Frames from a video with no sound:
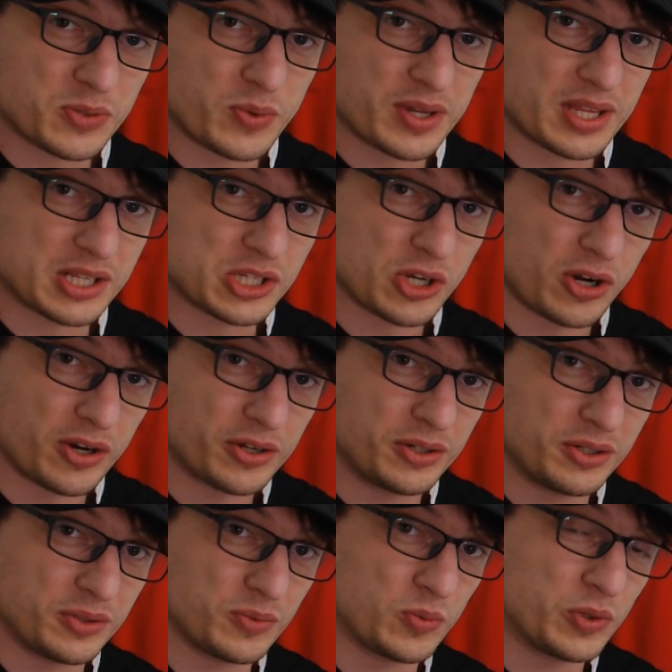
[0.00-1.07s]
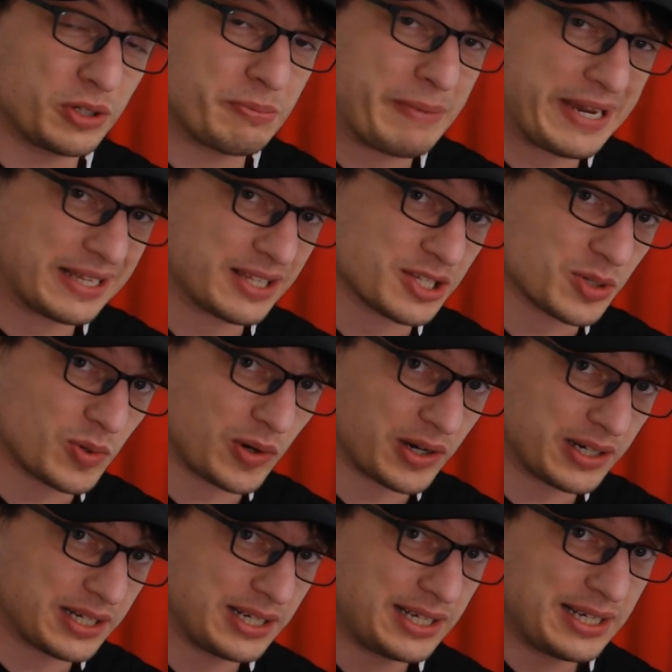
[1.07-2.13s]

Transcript: to whether Todd would make the squad.